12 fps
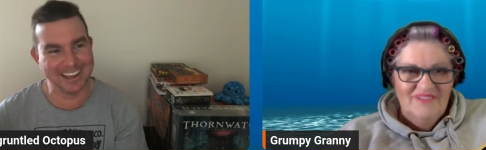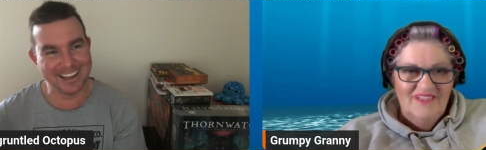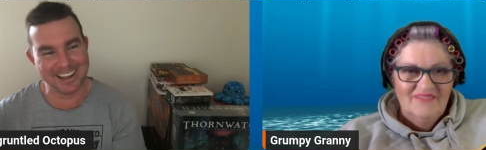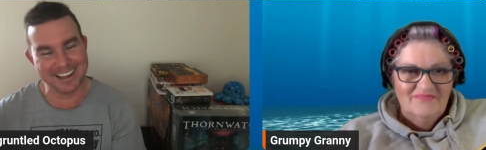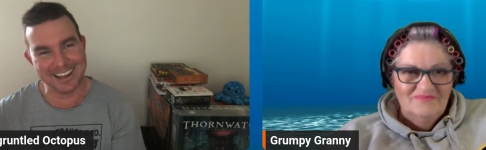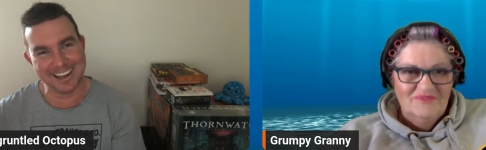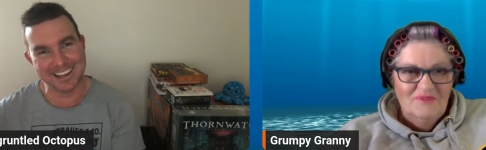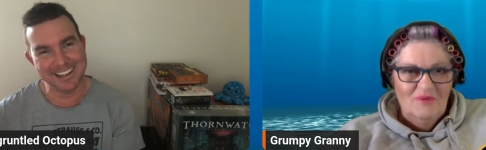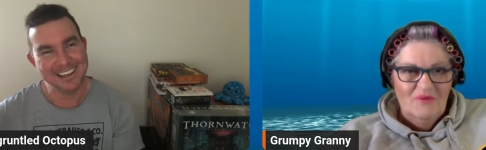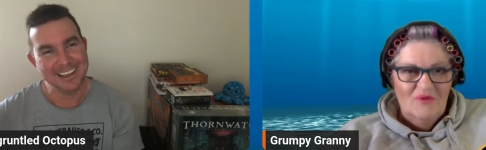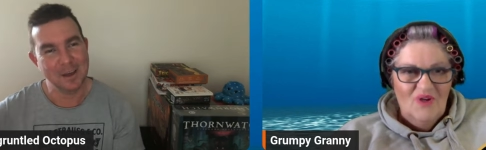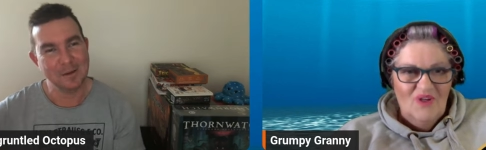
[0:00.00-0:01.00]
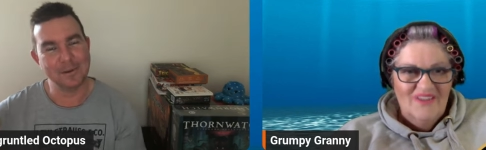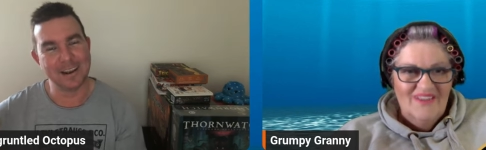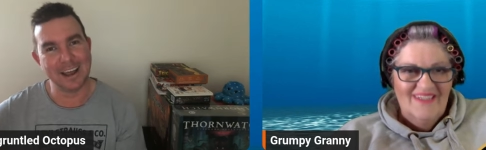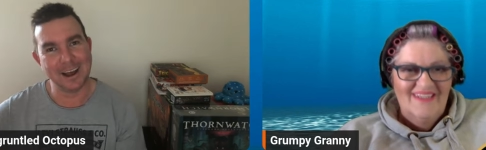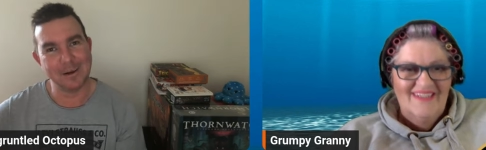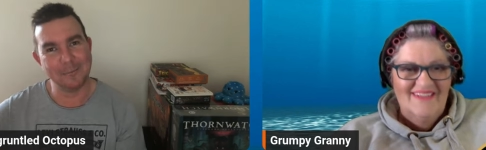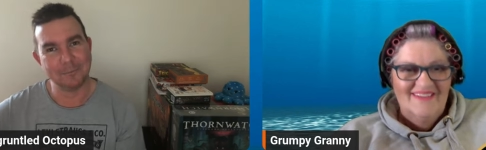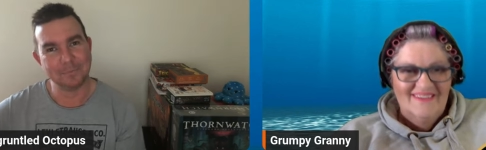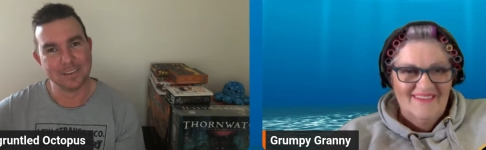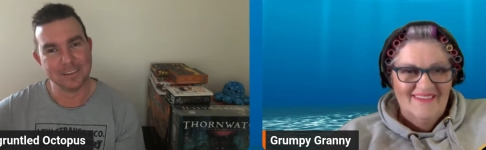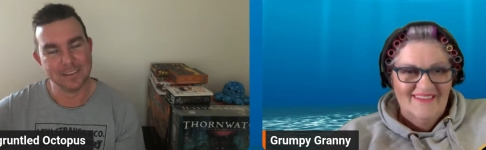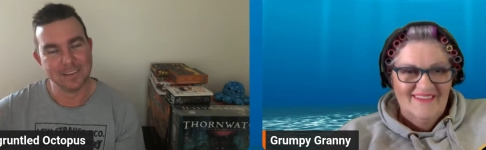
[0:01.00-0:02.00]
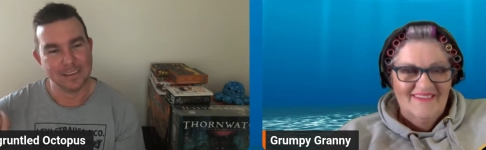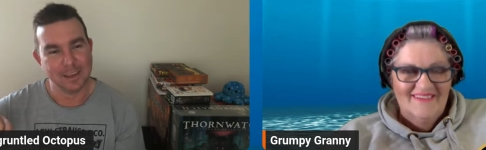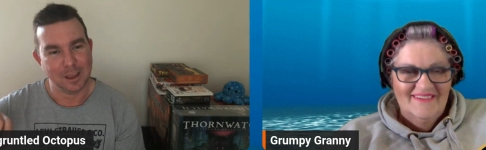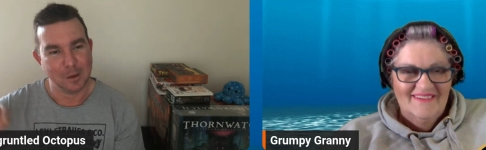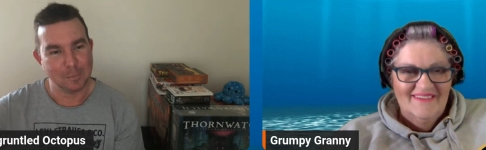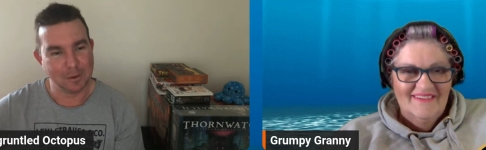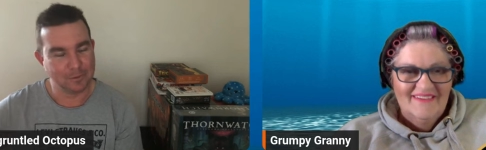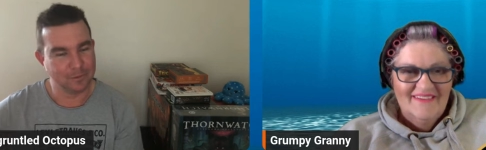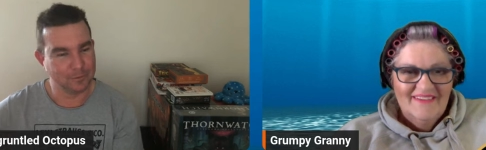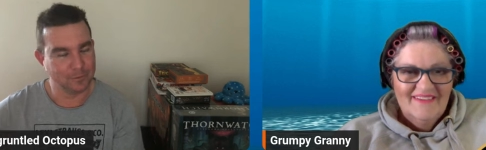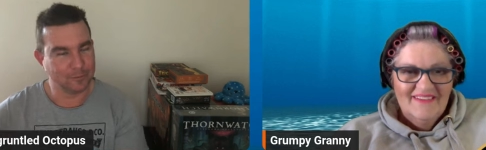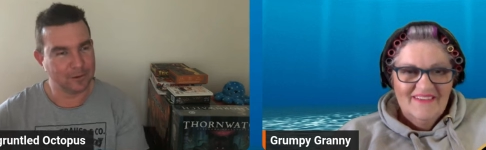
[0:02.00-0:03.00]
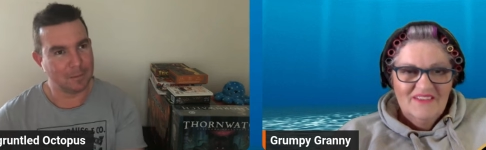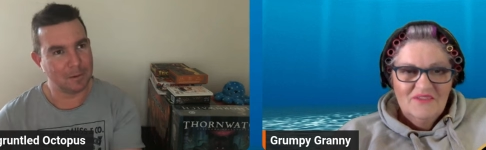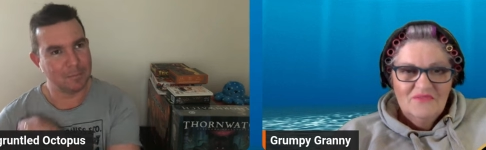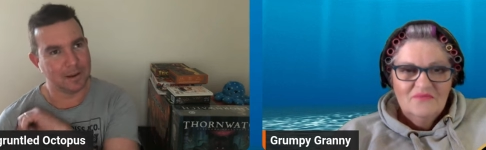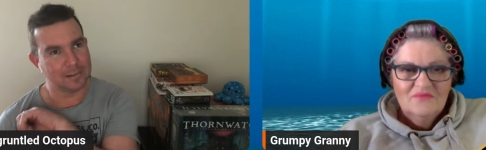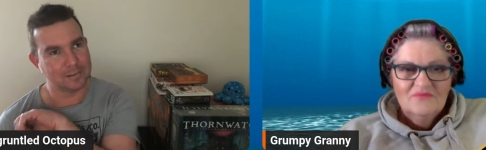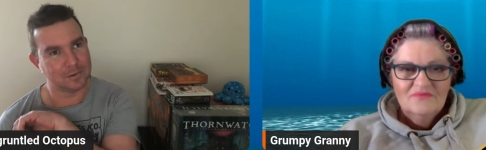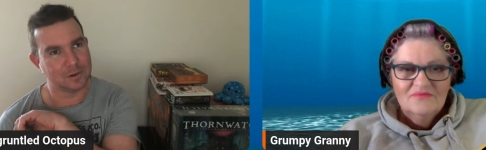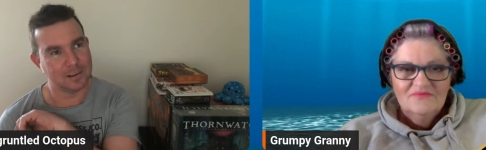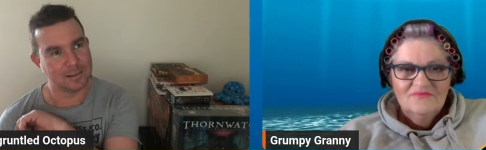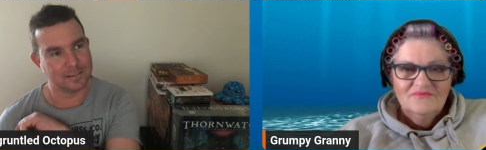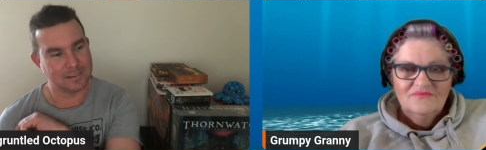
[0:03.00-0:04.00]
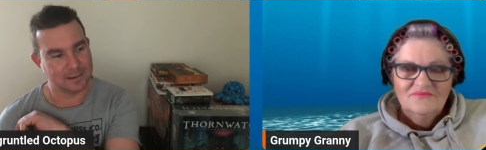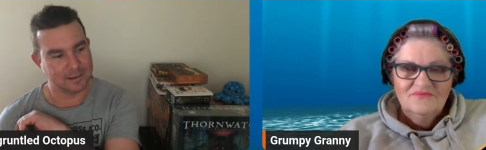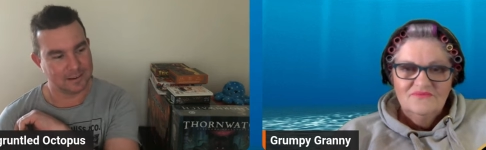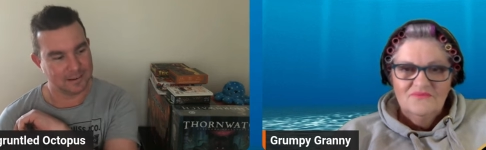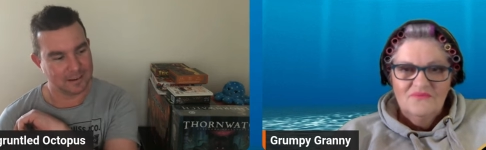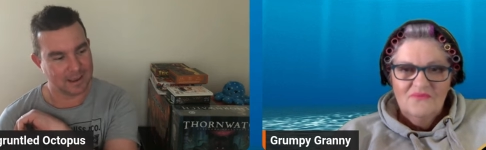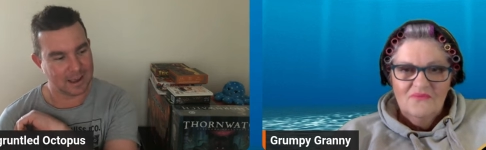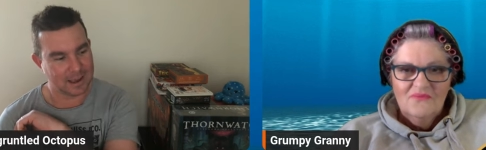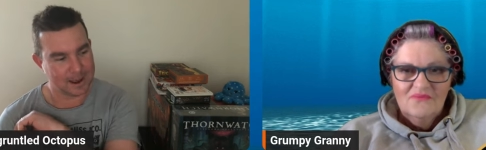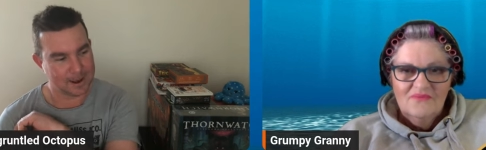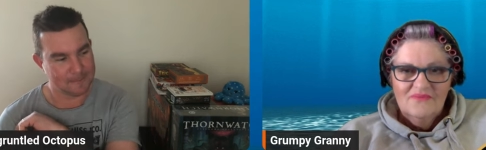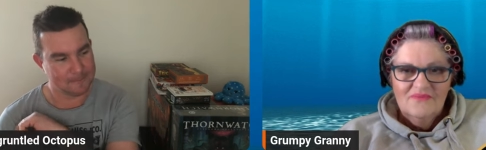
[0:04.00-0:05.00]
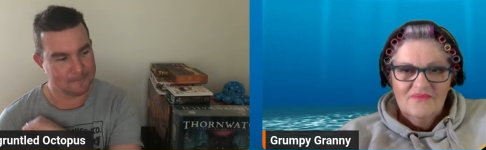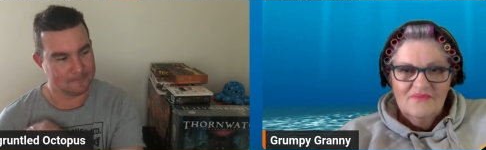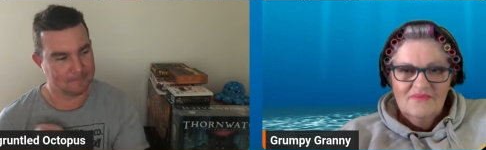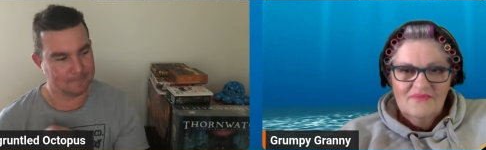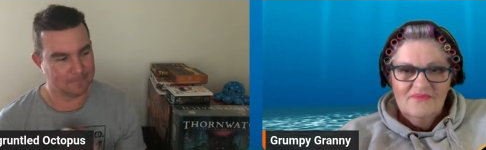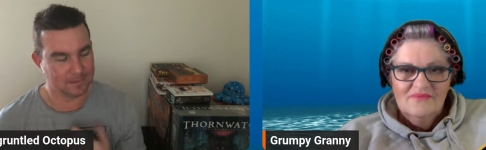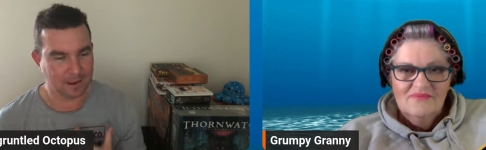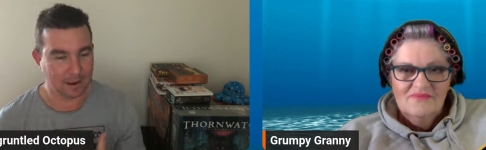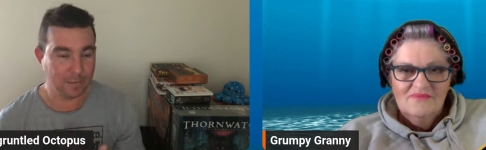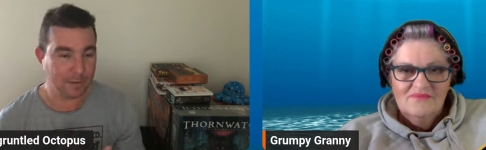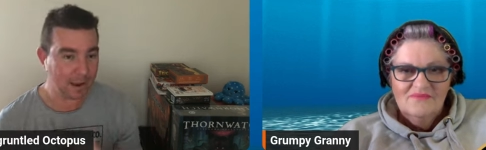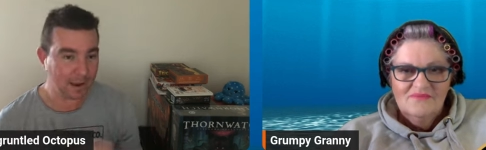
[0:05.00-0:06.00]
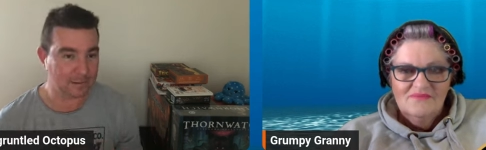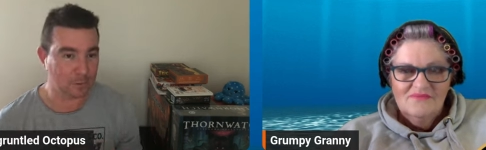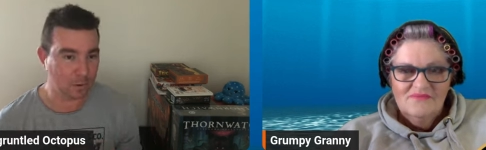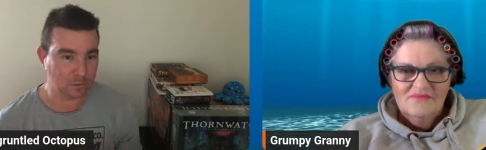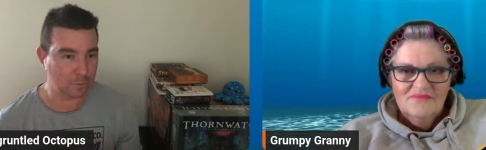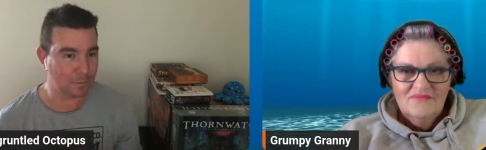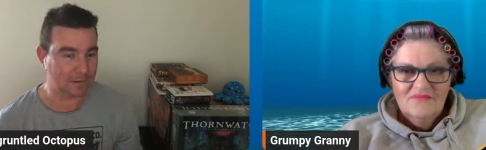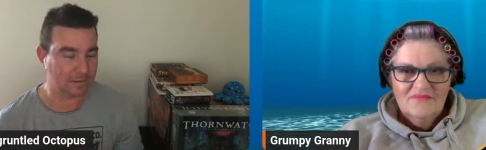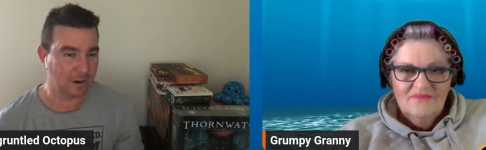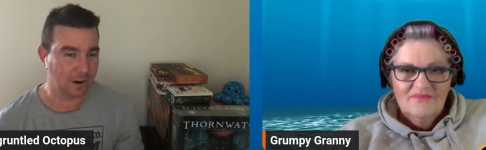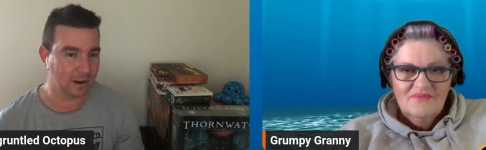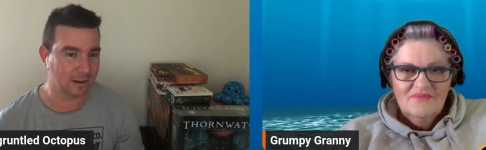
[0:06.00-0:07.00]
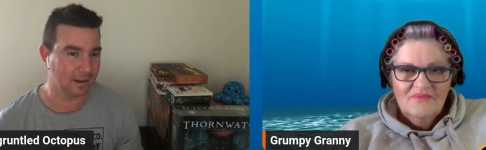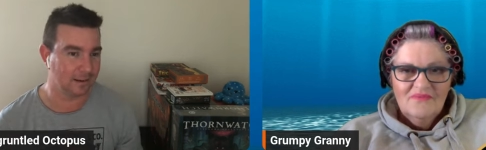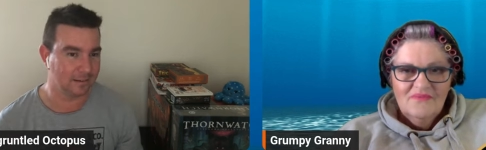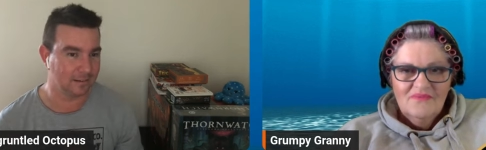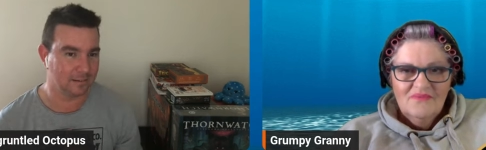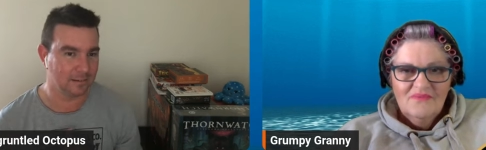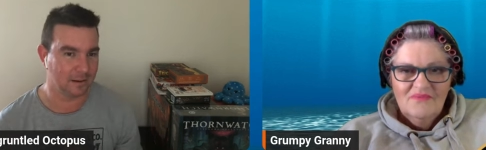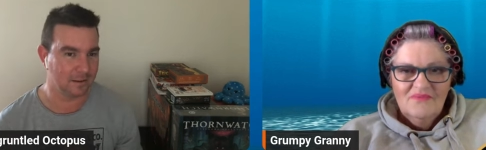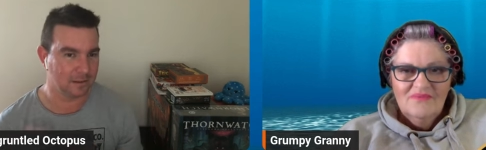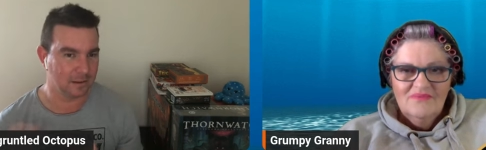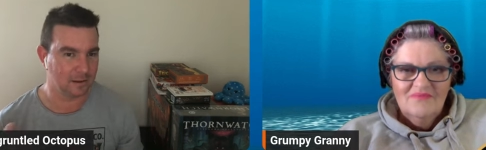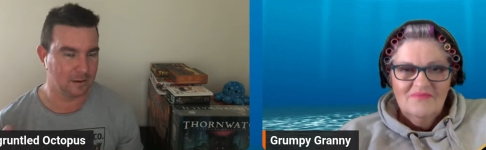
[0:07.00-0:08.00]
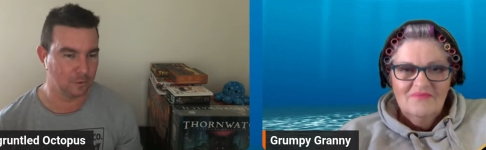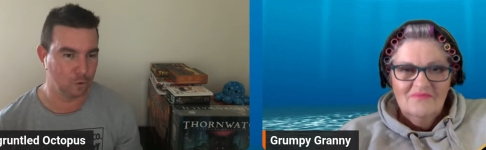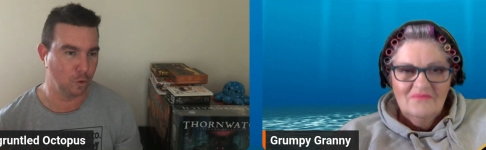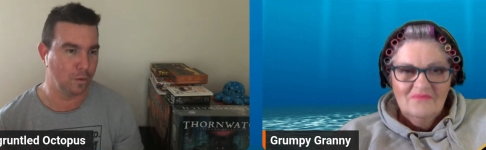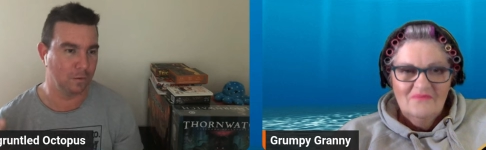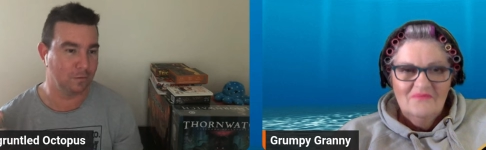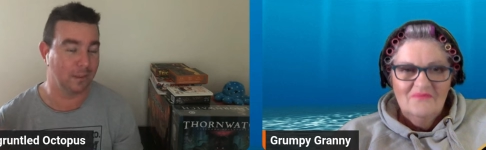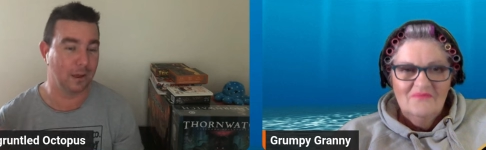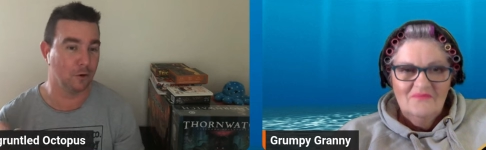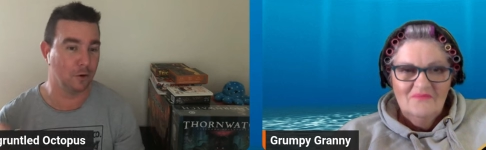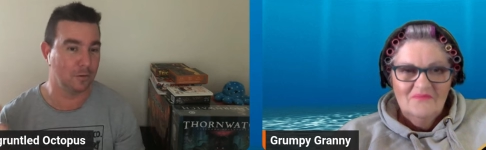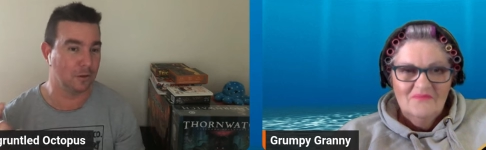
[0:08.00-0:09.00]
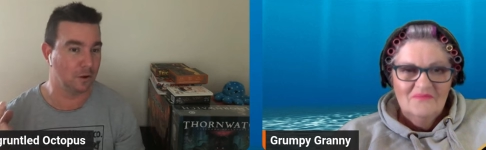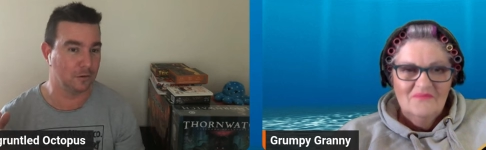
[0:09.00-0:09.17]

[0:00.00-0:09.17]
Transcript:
Speaker 1: yeah, you'll be right. But, yeah, um, yeah. But coming back to it is that um, yeah, if he asks a question about Skylanders, and yeah, there's only two people in that group that know